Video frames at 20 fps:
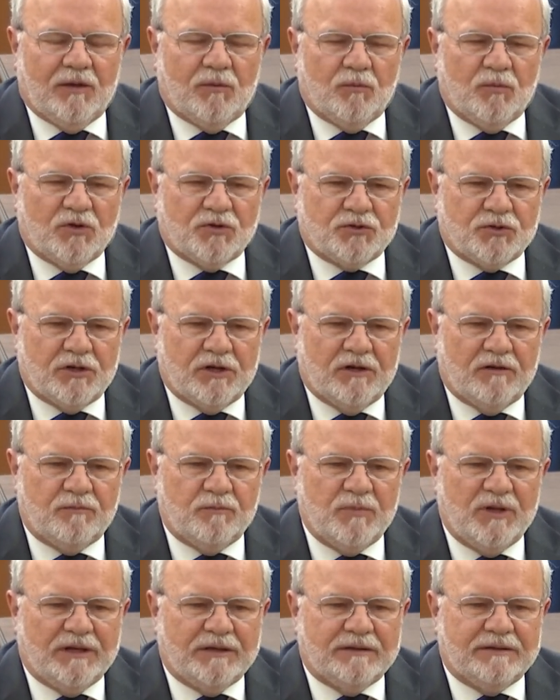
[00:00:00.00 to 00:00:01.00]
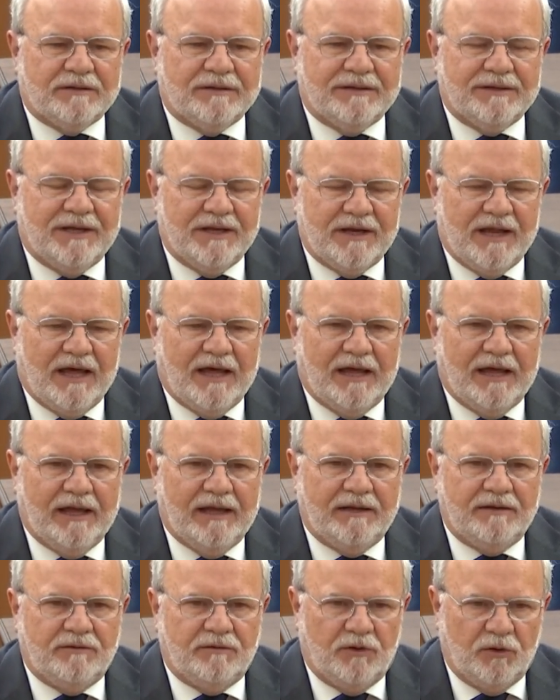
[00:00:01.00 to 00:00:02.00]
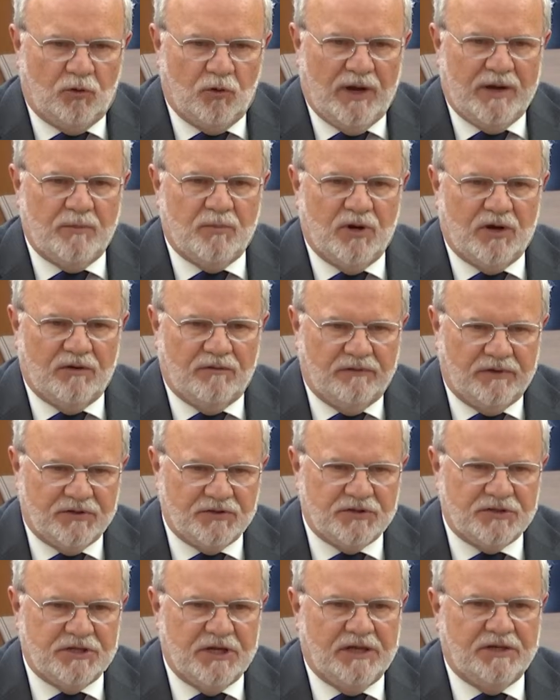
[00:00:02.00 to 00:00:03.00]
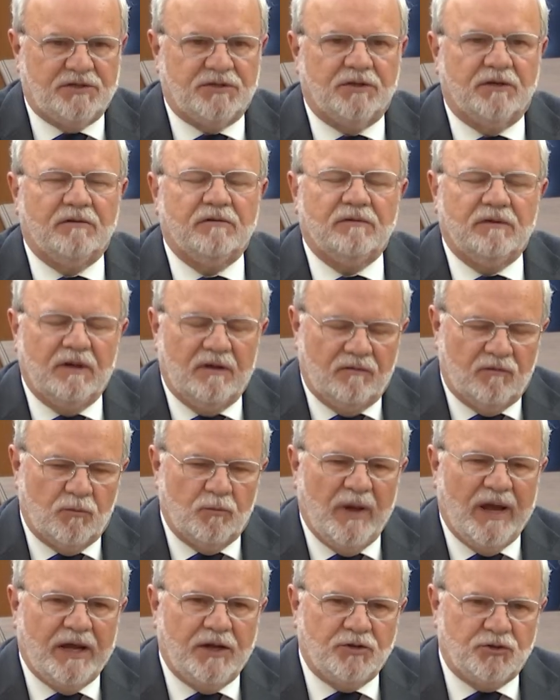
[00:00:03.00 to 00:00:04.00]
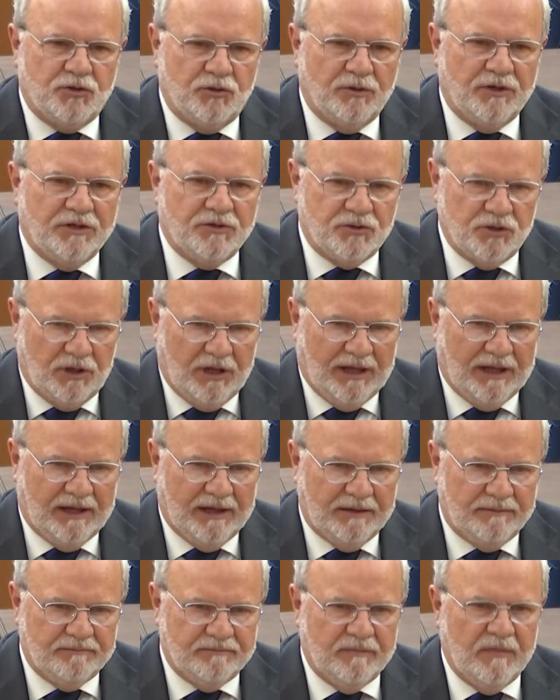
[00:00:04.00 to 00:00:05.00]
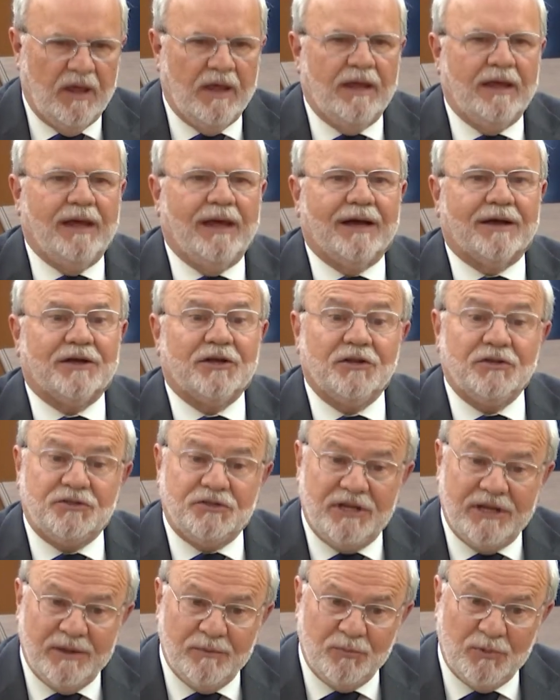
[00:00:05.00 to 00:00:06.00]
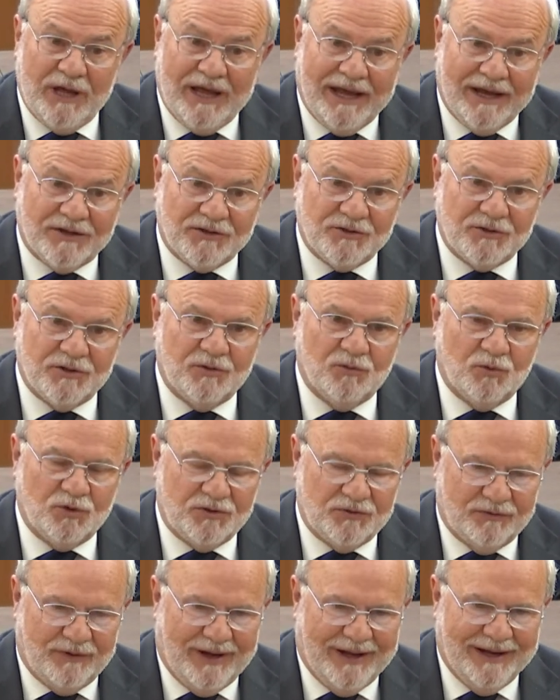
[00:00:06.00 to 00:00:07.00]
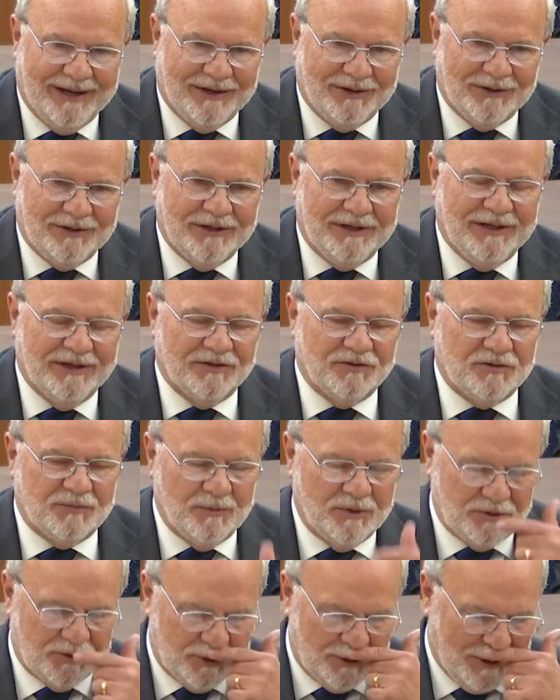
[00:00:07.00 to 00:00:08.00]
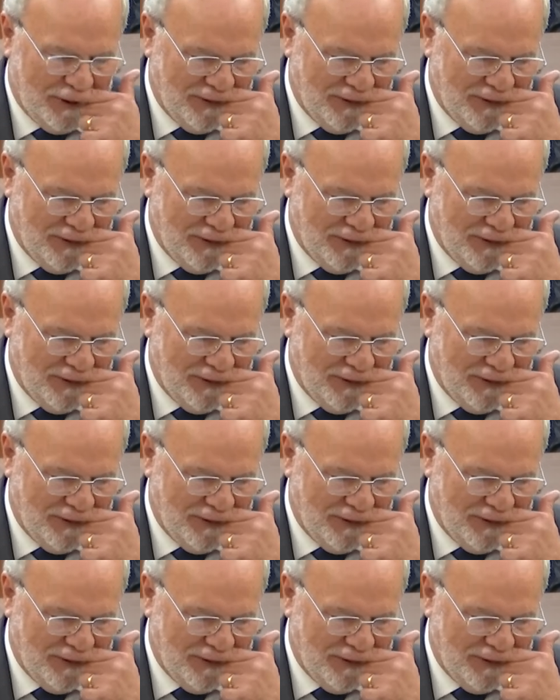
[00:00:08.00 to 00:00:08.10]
Mr. Huffman denied the grandparent visitation May, June, and July. A contempt action was filed against Mr.